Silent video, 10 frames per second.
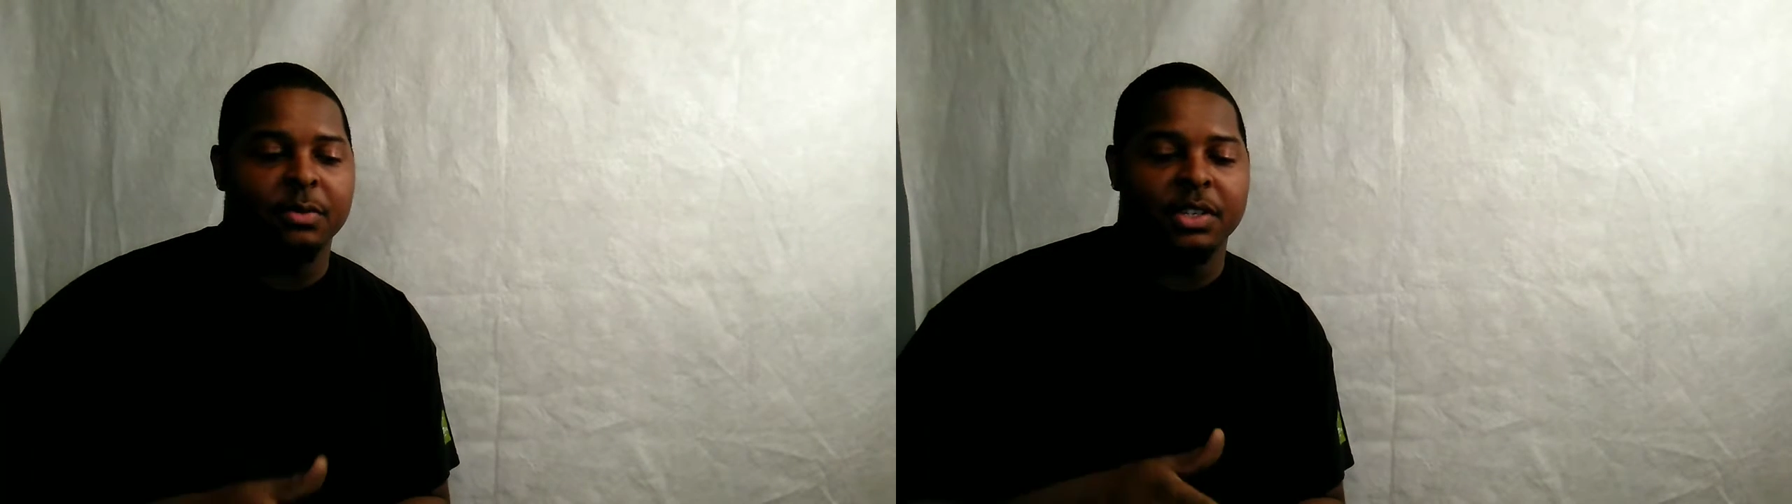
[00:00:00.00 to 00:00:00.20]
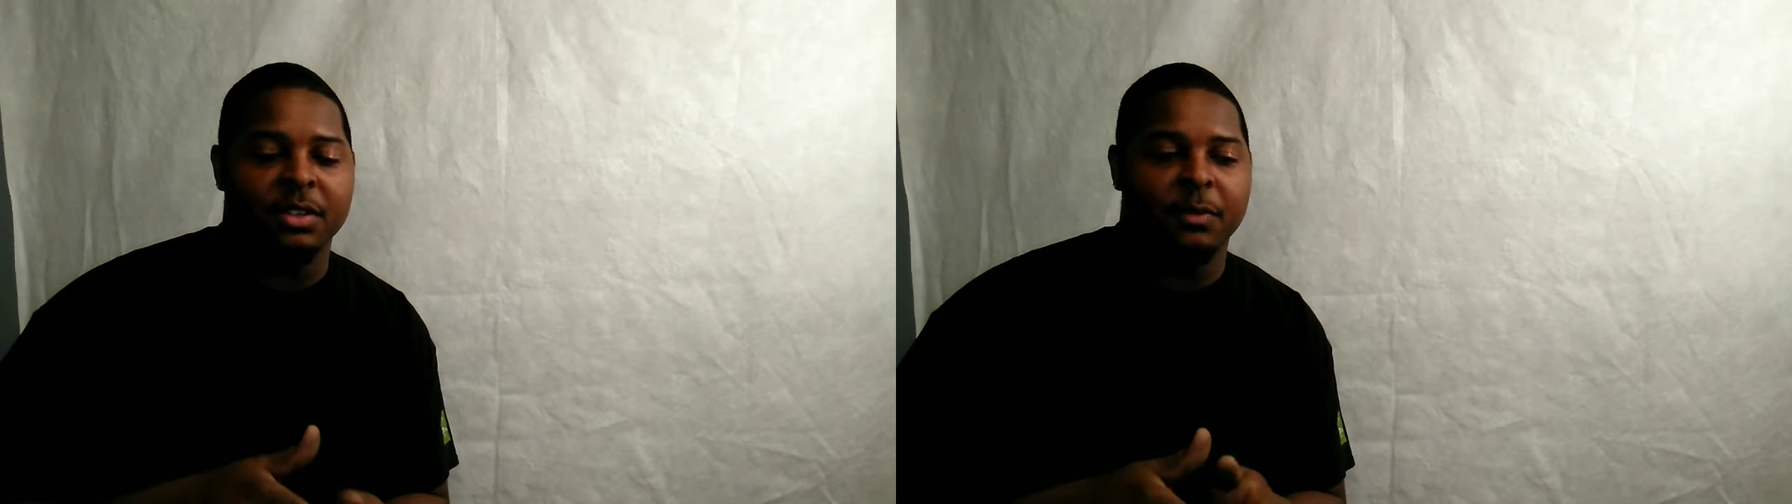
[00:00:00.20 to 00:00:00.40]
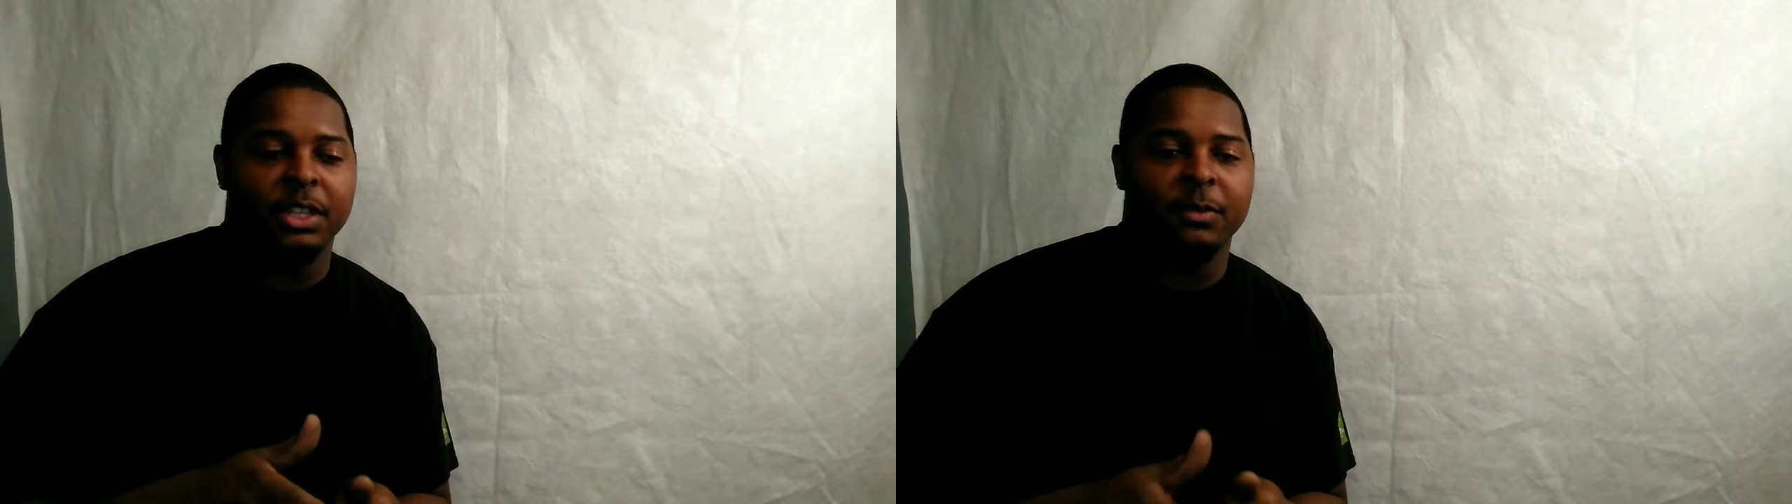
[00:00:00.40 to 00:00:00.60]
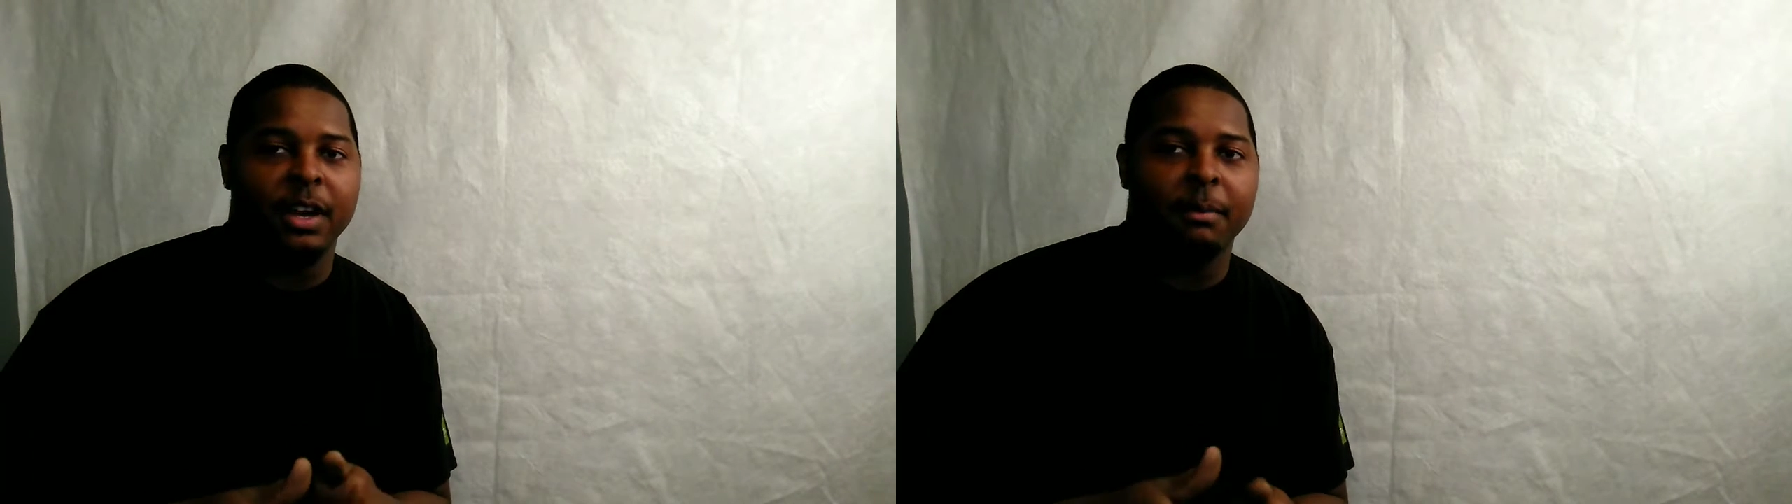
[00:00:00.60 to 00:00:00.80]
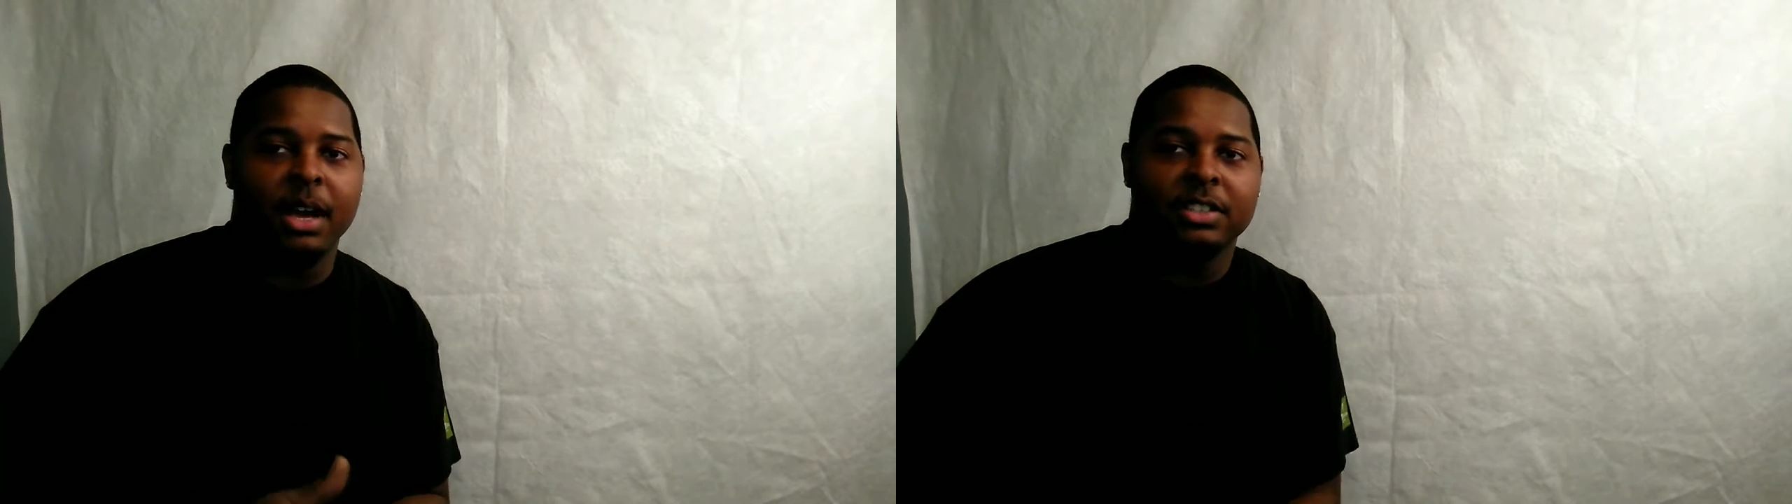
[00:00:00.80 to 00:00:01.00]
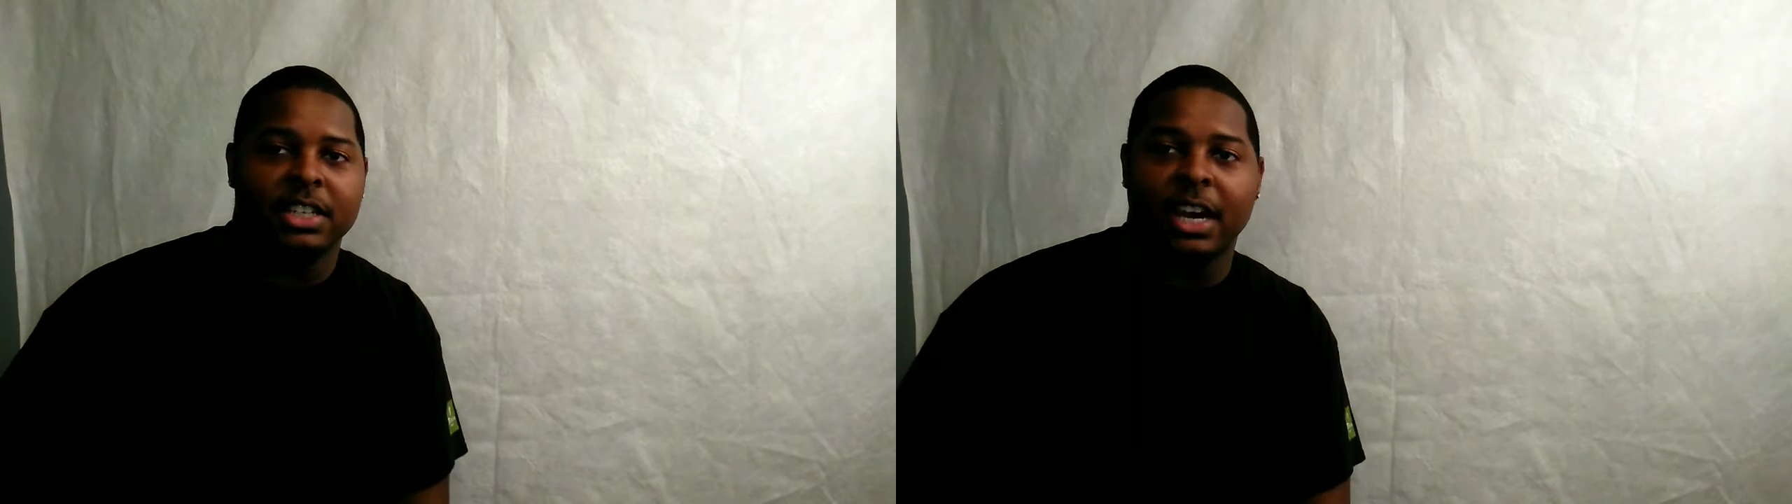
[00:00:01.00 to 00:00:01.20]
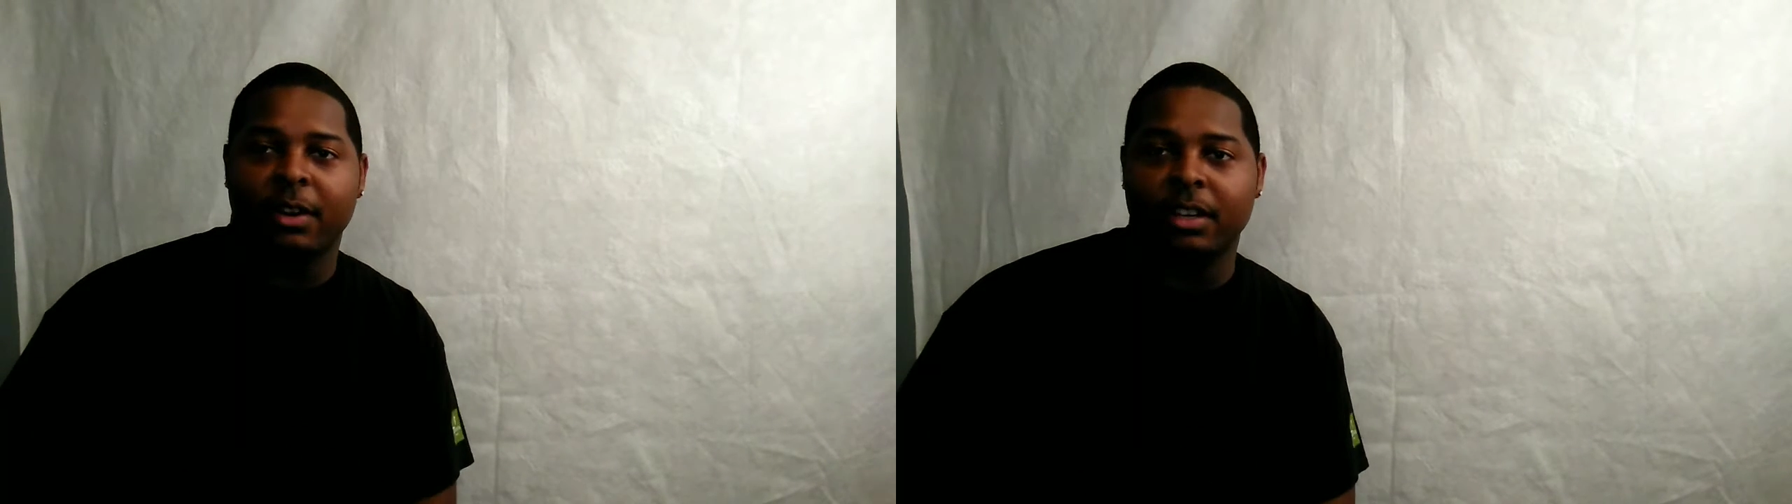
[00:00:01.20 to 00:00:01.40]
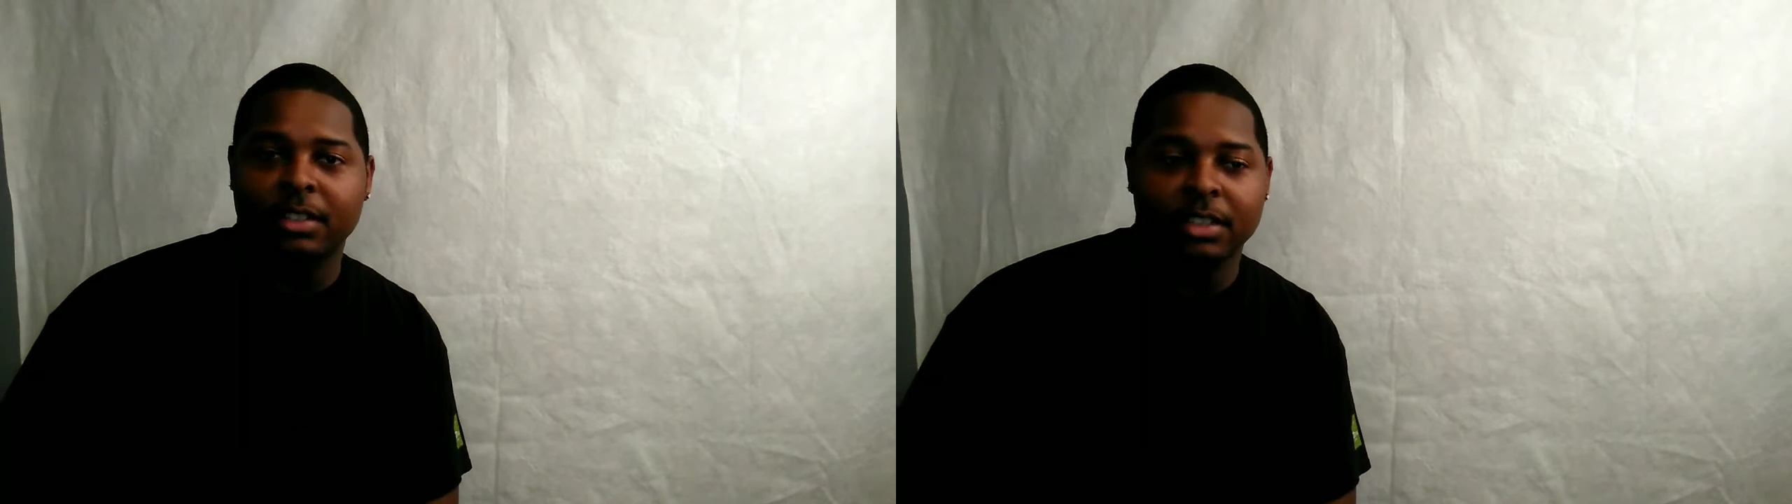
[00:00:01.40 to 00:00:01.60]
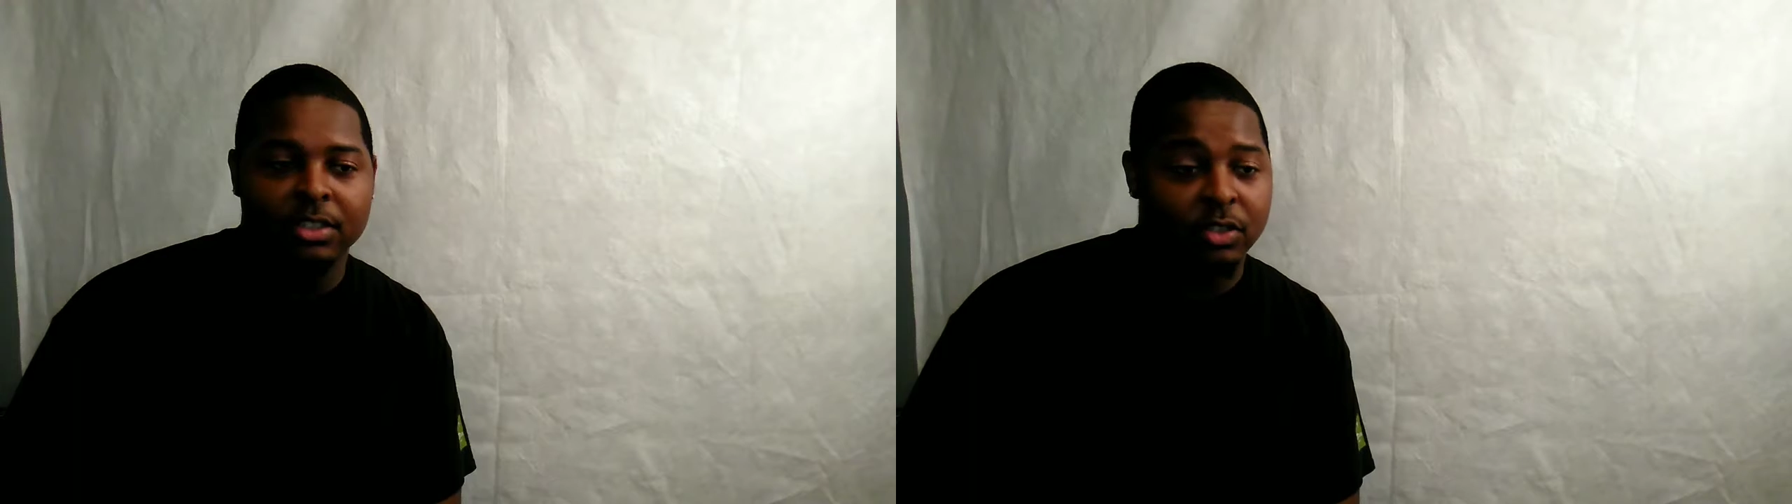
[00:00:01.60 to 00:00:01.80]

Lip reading: switched to 55 miles an hour,